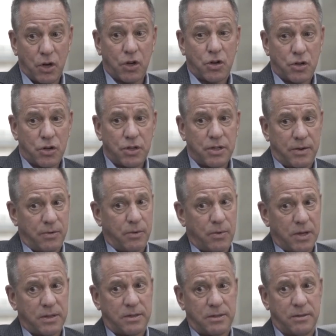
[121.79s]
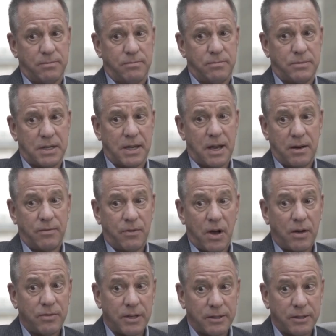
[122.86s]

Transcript: encourage everyone to get involved